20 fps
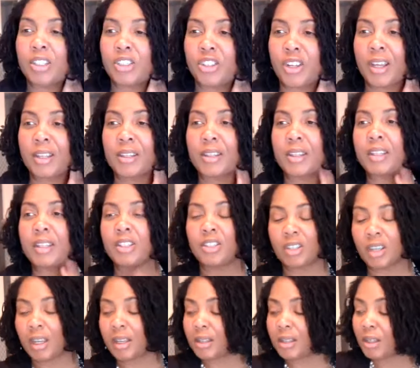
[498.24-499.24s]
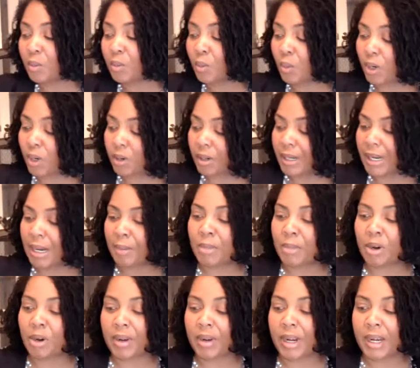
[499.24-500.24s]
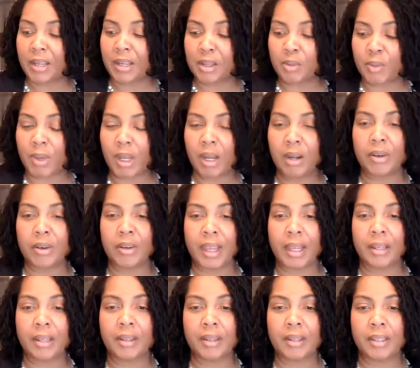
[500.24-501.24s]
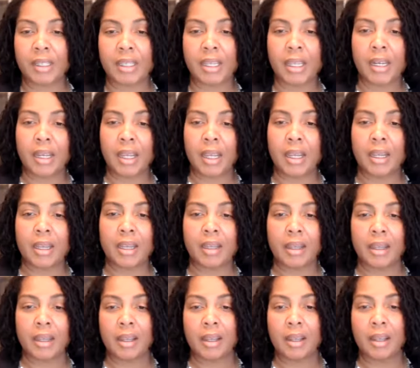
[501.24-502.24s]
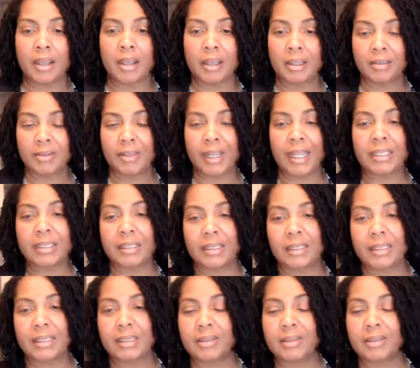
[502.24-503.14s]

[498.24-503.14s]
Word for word: the Johnson and Johnson work on MRA as well, or that's a DNA? Uh, it's a